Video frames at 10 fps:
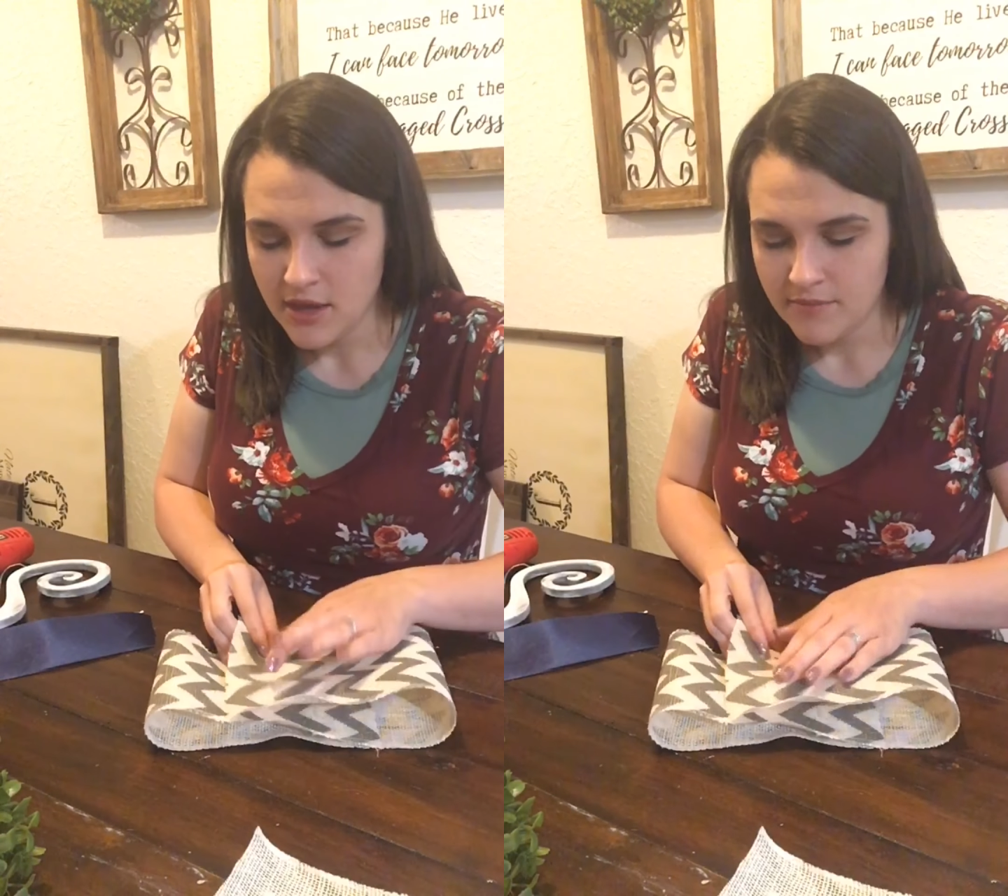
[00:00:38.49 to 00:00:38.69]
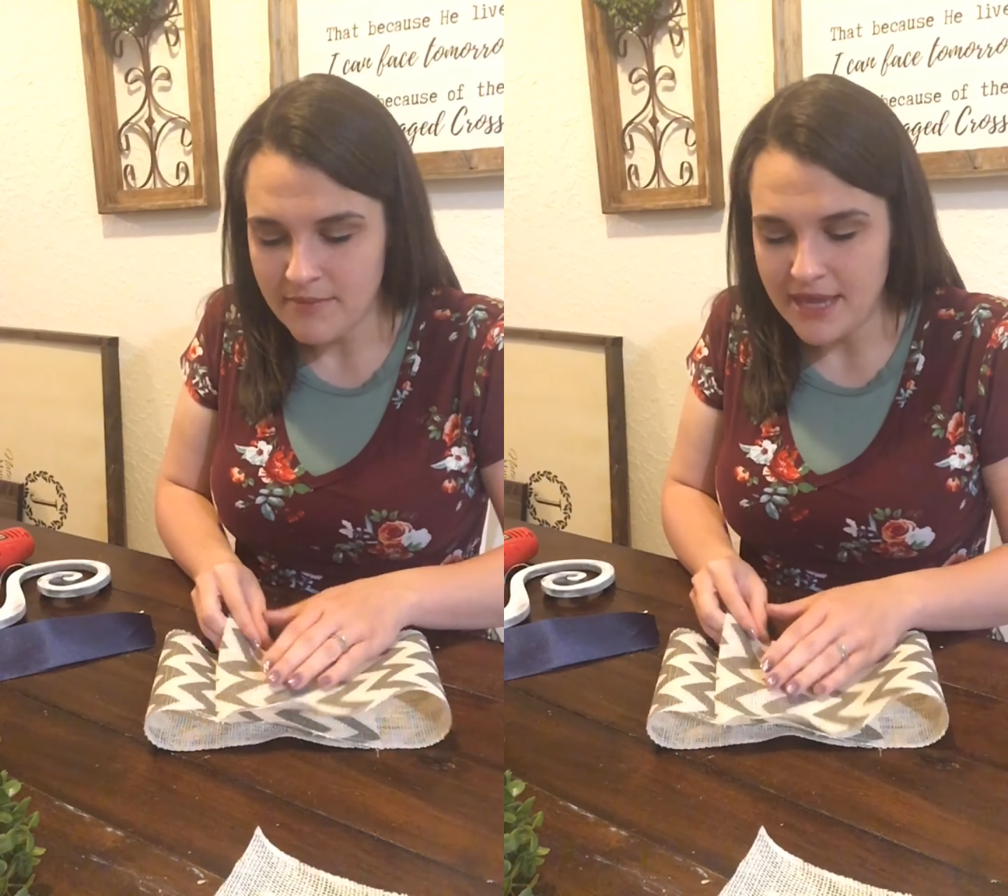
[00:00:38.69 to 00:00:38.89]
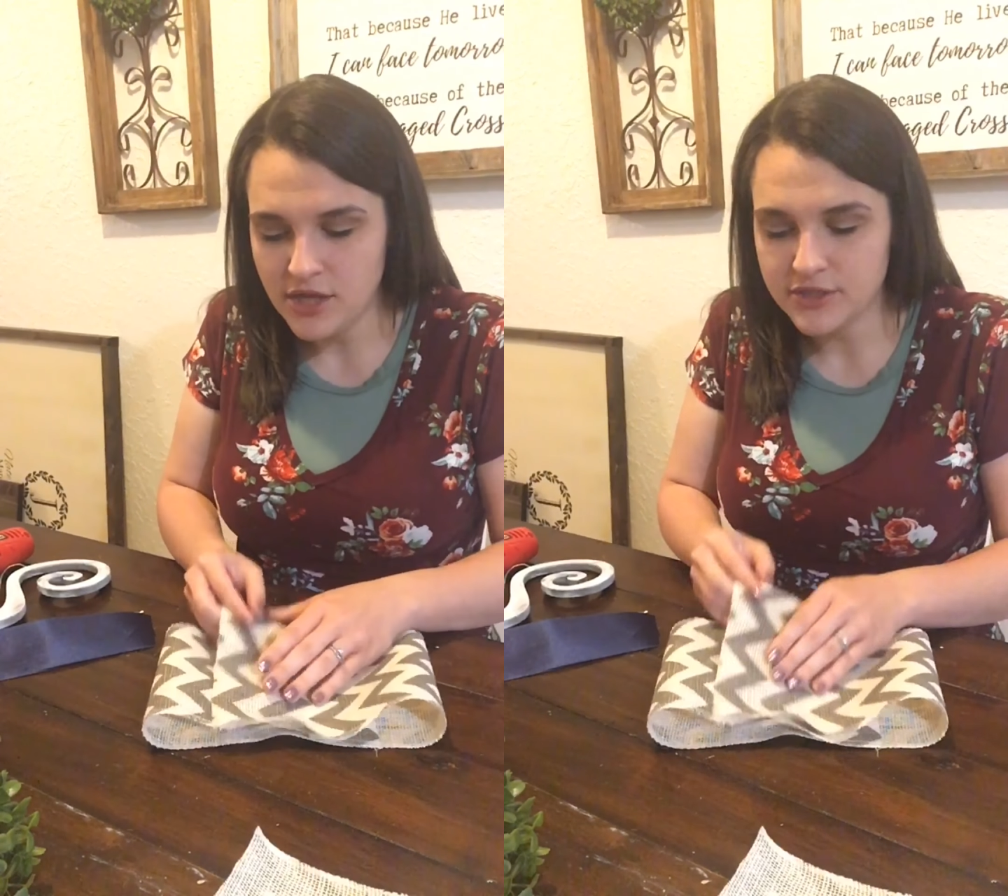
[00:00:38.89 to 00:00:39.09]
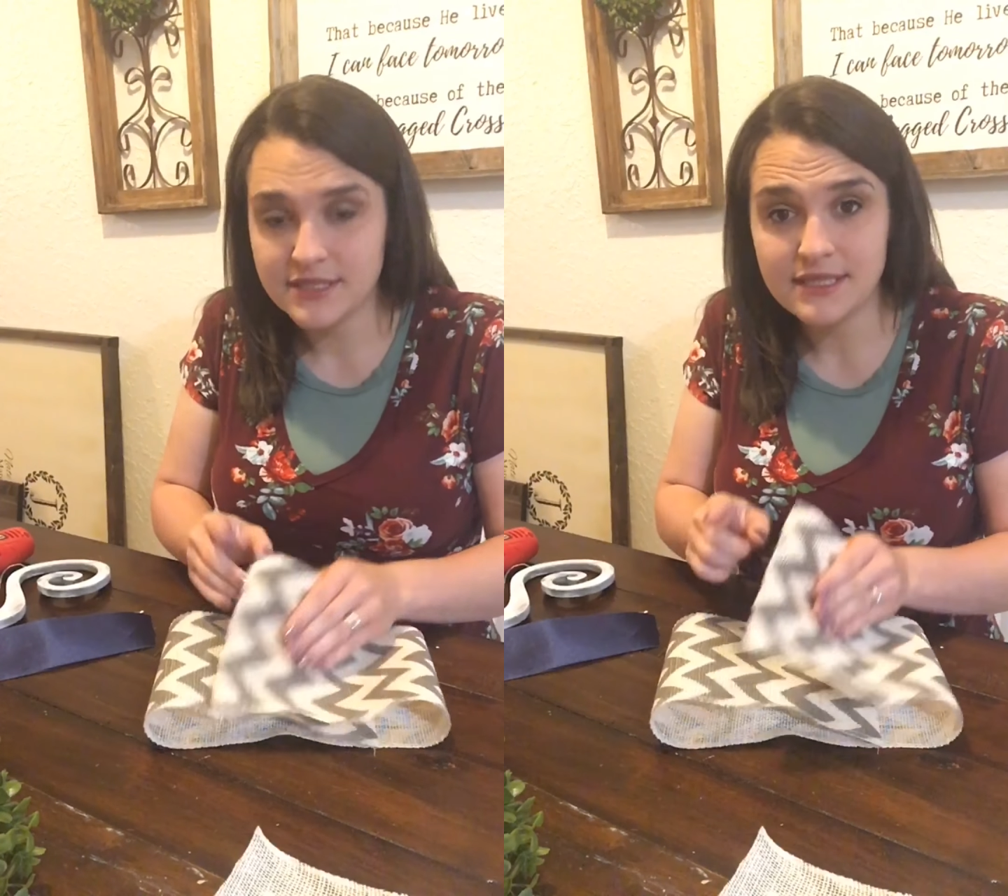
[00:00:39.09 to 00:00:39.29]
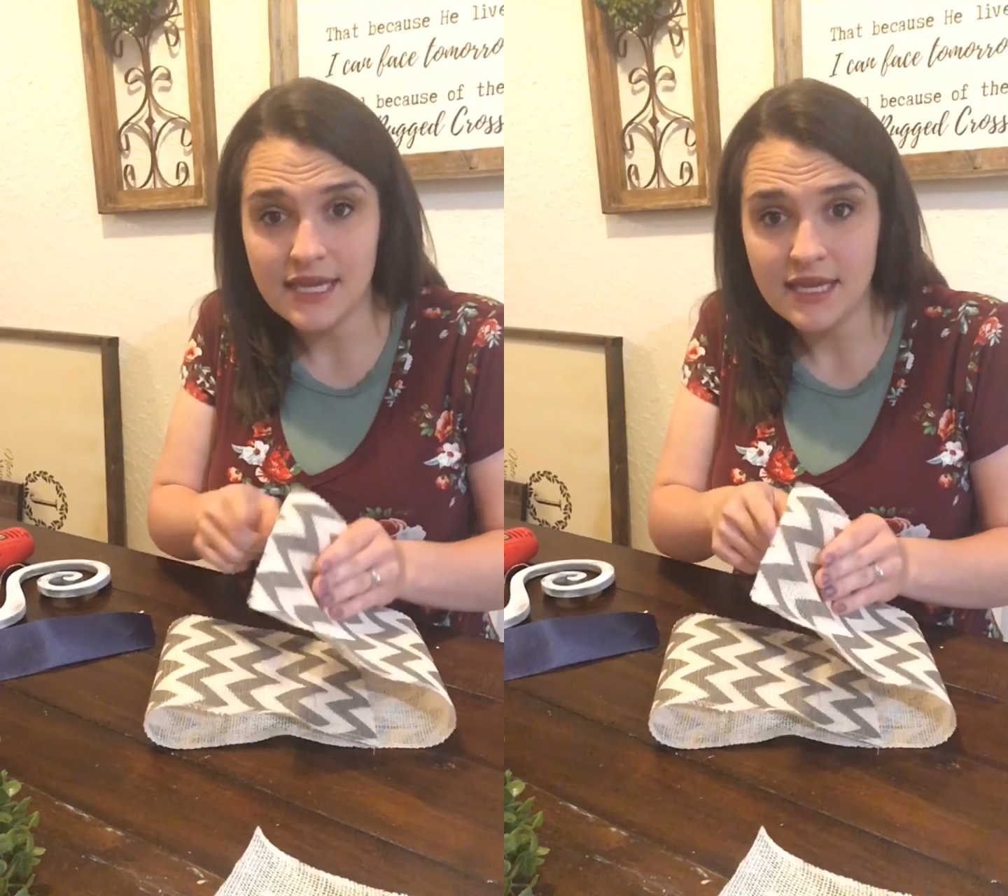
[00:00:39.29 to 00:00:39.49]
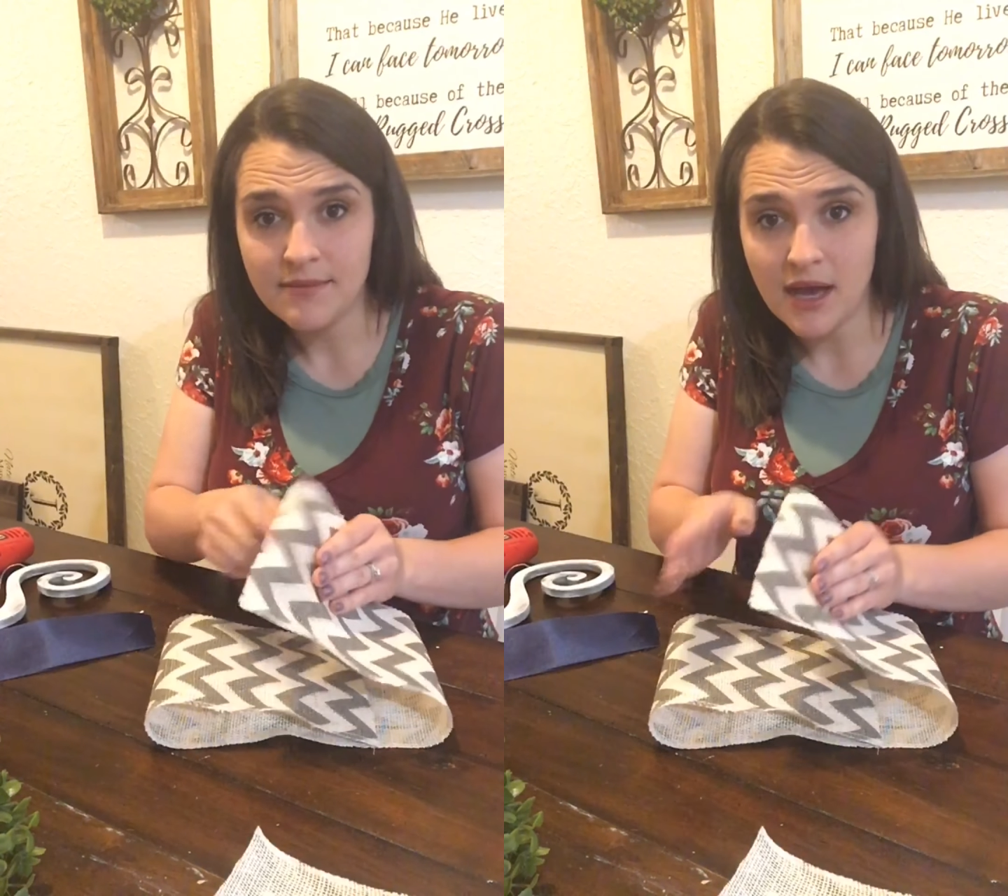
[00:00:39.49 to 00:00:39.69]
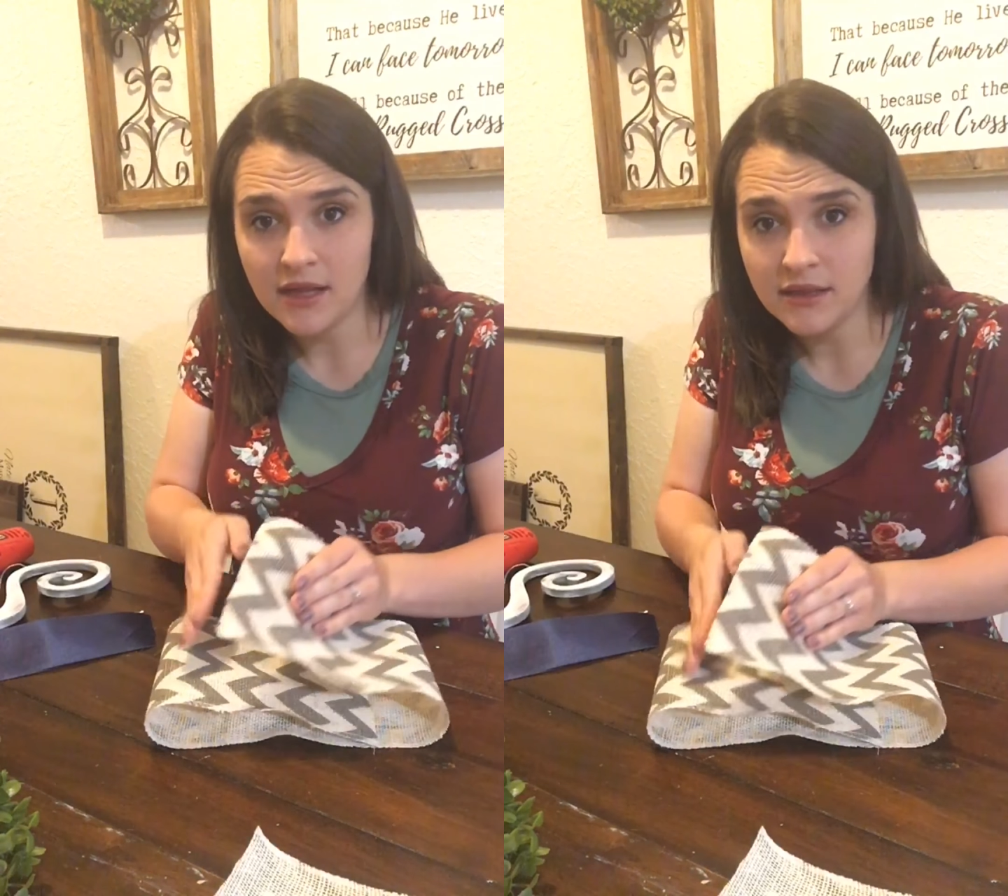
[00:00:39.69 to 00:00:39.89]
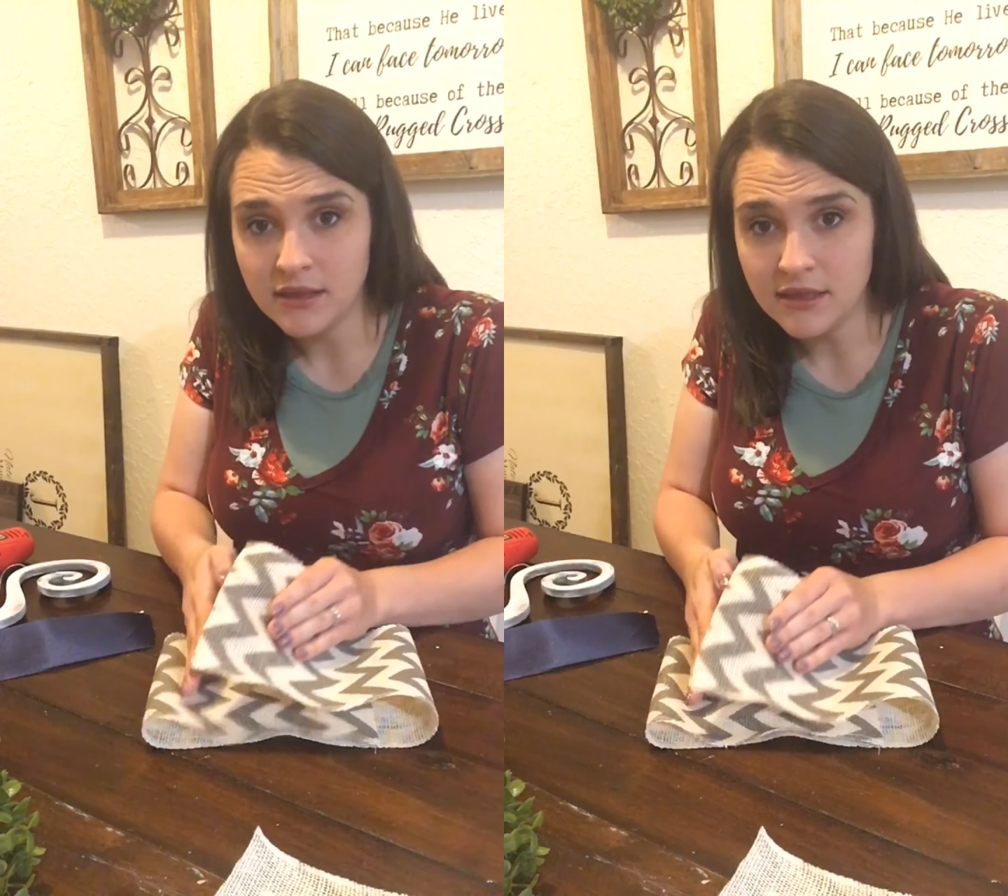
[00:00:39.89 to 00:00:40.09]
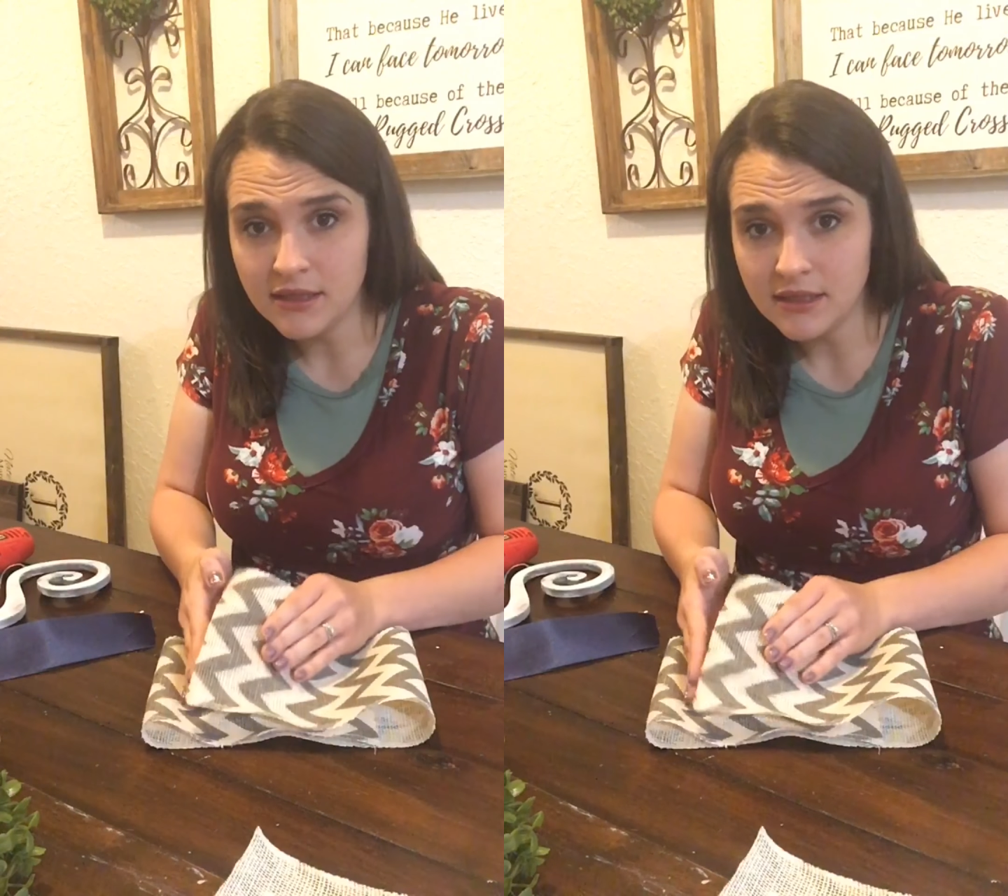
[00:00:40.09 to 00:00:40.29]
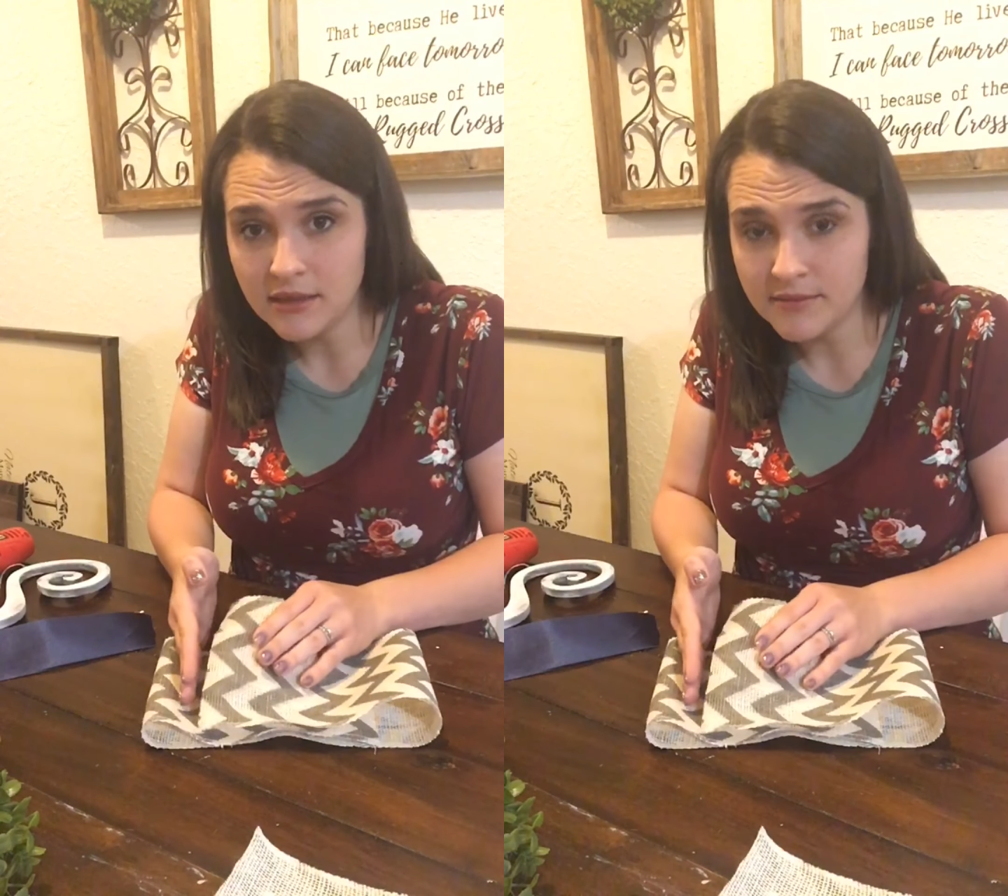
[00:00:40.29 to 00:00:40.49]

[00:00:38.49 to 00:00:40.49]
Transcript: make your seam a little,